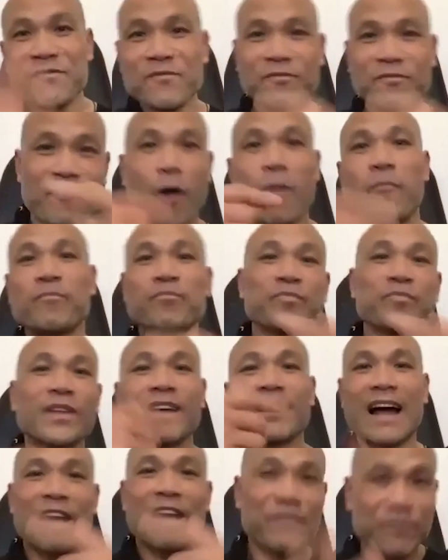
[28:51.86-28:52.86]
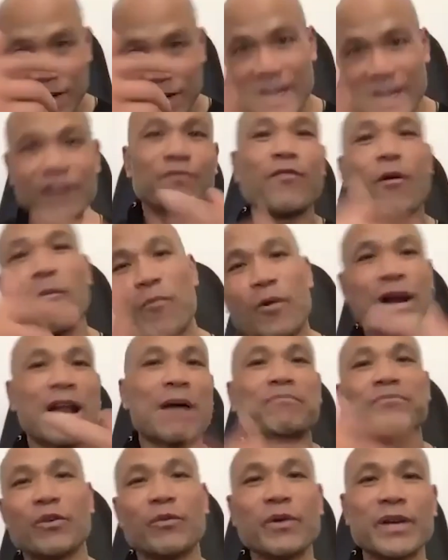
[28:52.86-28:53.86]
from what
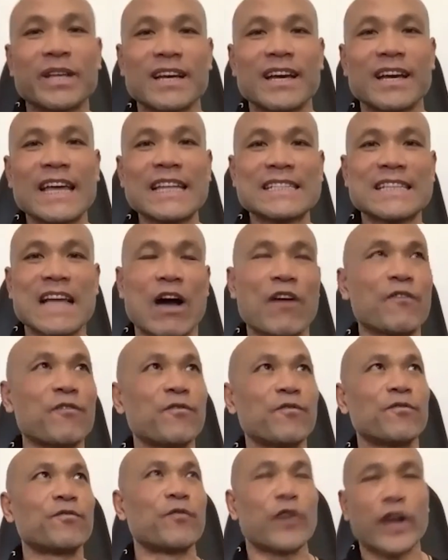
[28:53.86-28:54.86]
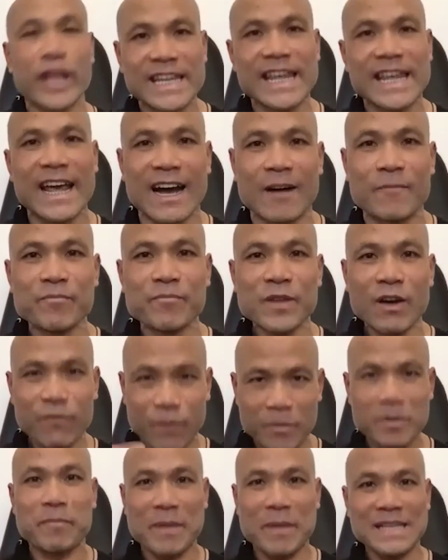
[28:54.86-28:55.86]
I'm doing in that 3 years.
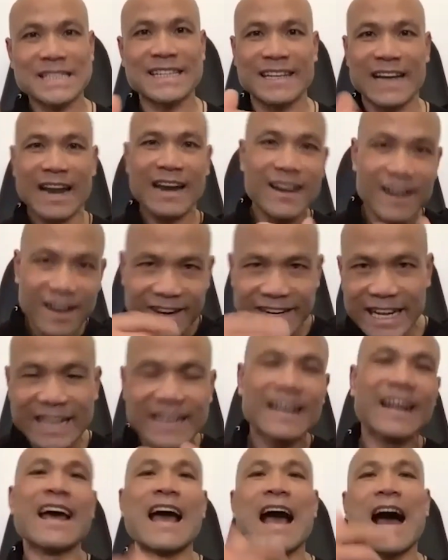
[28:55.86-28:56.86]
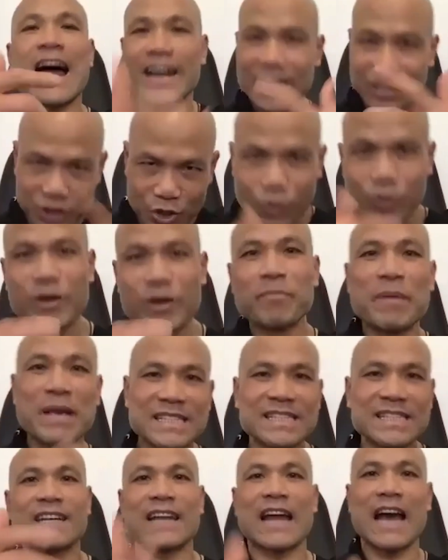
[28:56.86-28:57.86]
From the business, I learn it and I do the
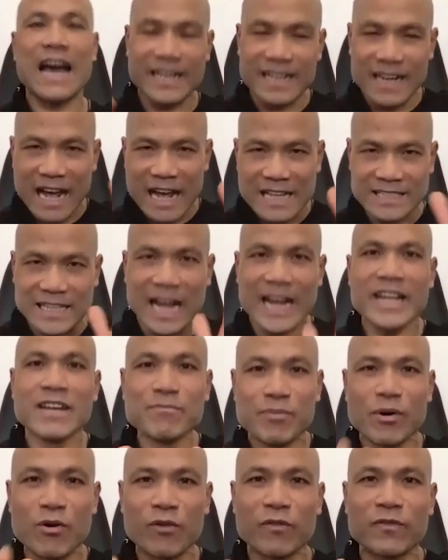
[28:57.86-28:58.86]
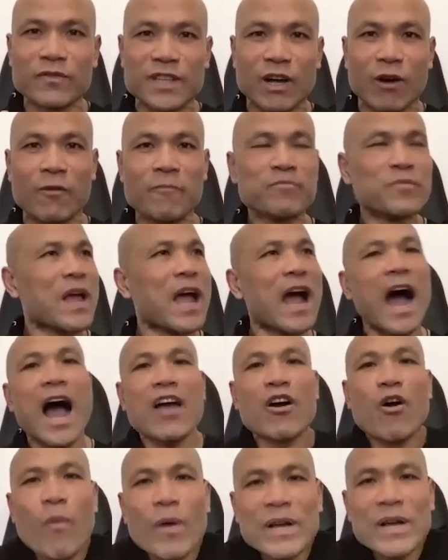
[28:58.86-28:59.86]
business as I improve. So I
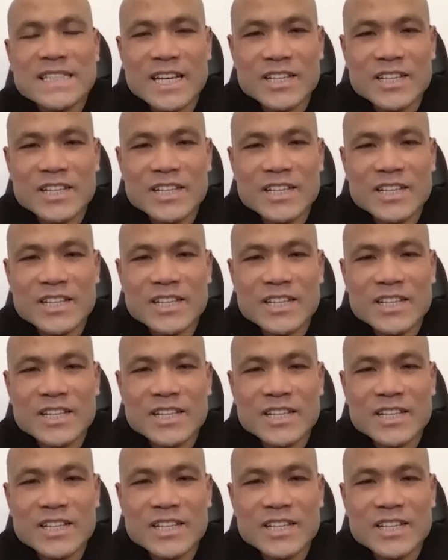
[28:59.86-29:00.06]
always say to